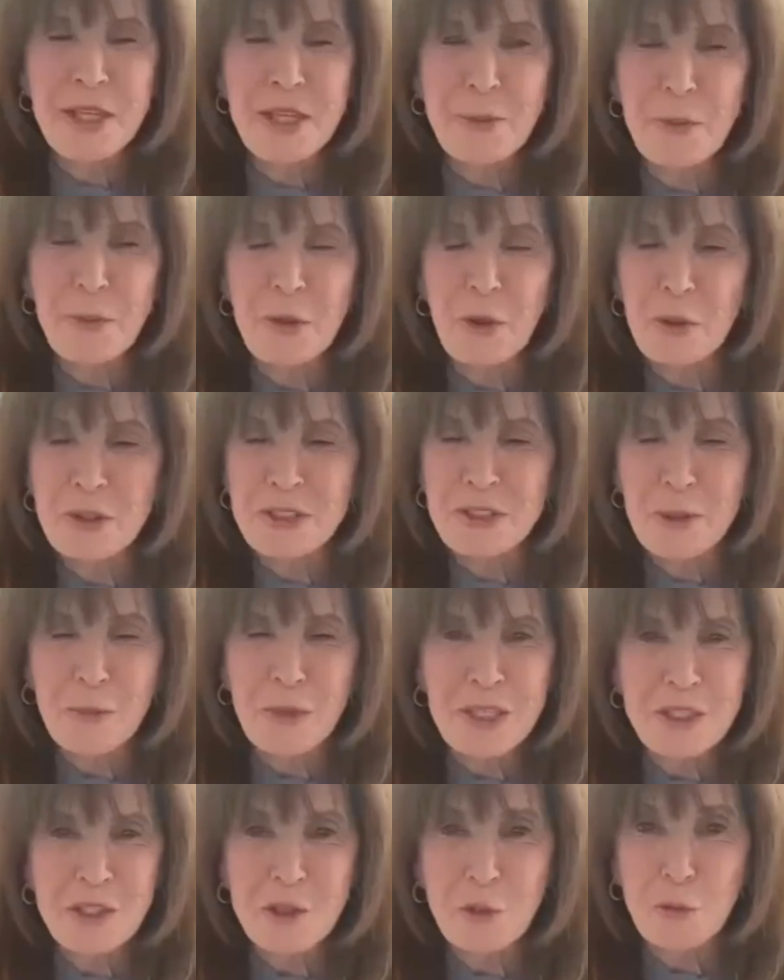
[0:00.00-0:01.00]
website, but all
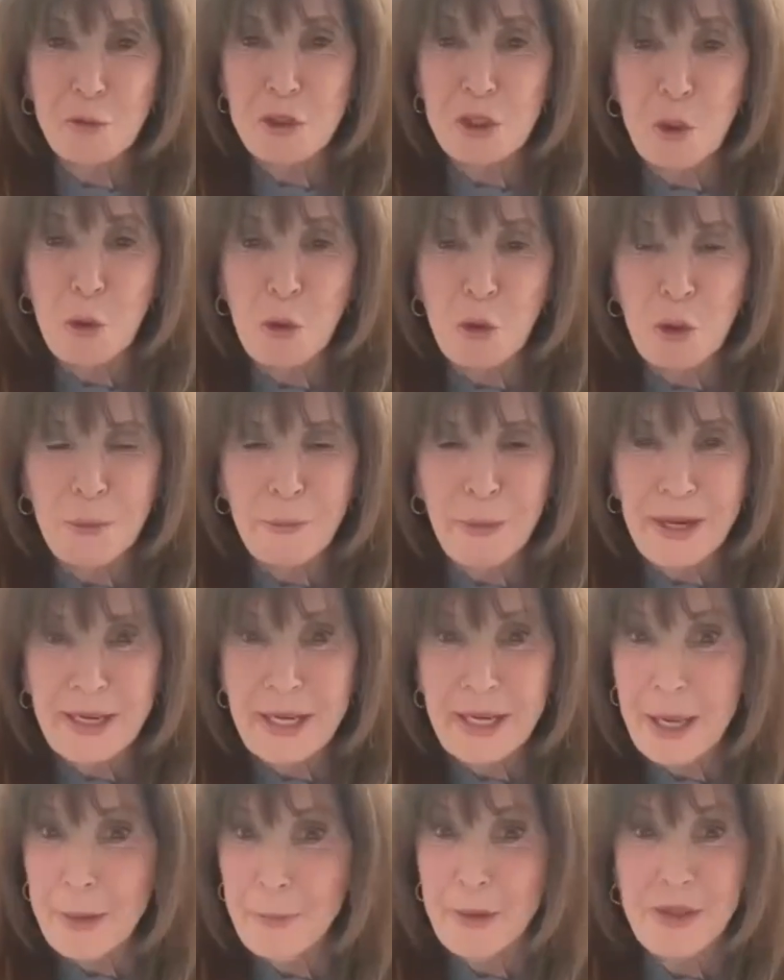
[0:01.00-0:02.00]
someone has to do is Google
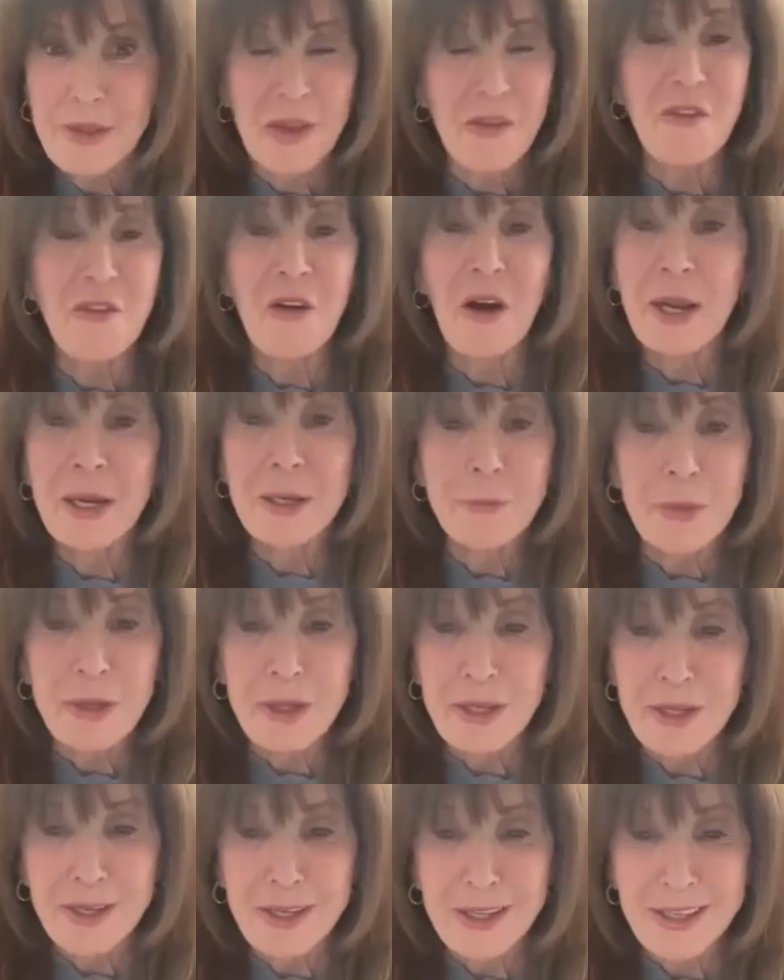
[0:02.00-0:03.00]
my name and they find
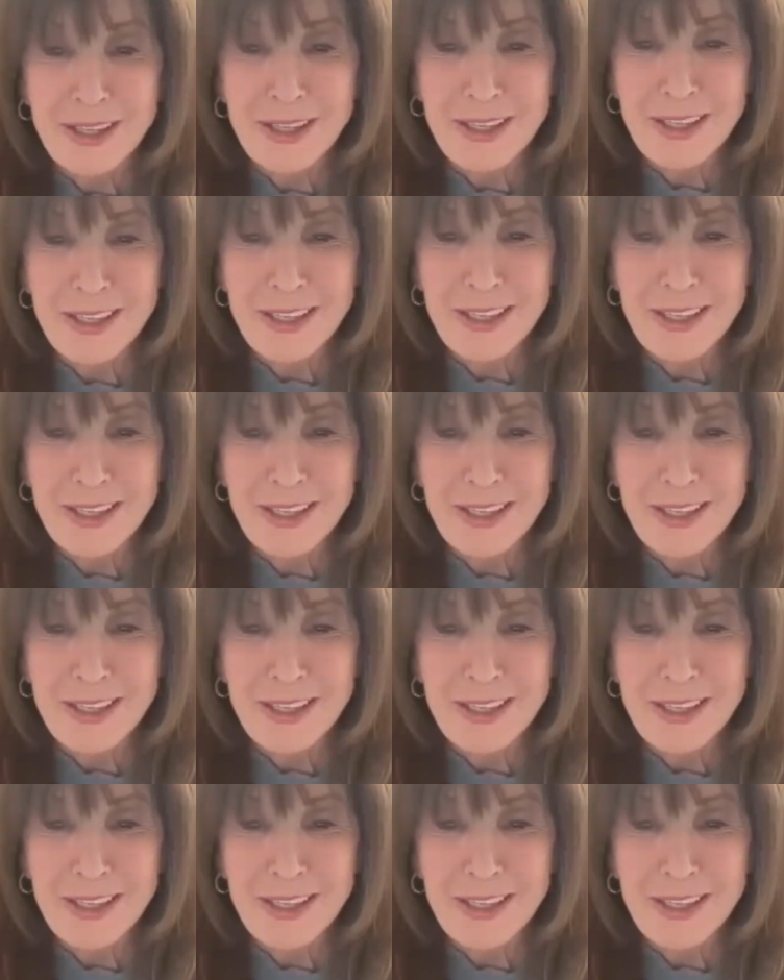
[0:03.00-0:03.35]
me.